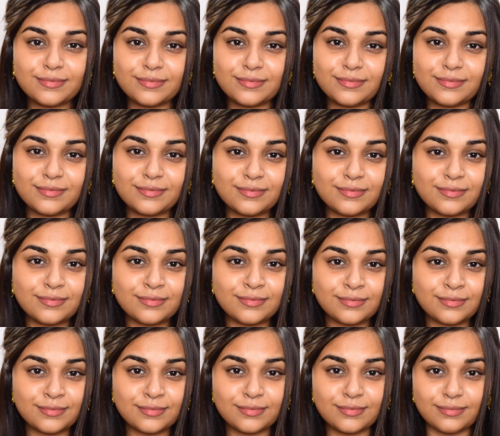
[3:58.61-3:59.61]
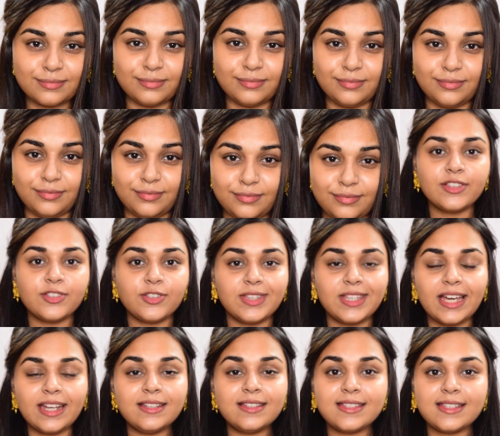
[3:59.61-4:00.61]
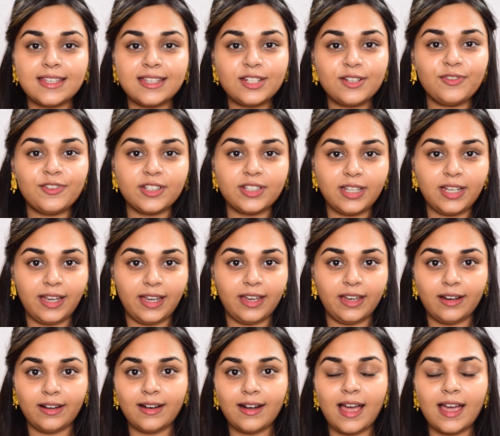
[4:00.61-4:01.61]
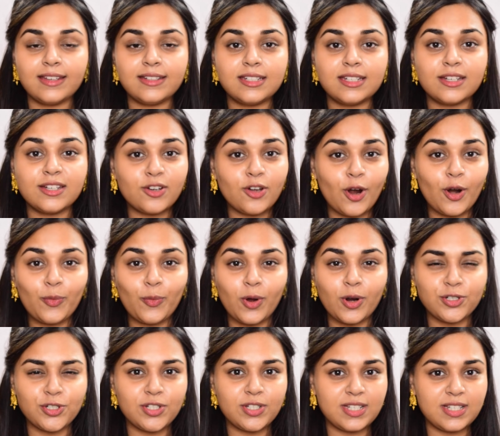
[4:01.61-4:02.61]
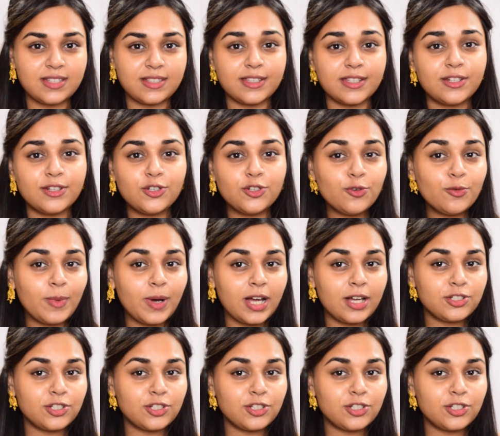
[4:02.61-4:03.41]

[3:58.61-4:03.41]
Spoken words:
and you're done. So that is it for the hair. I did not want to tease it too much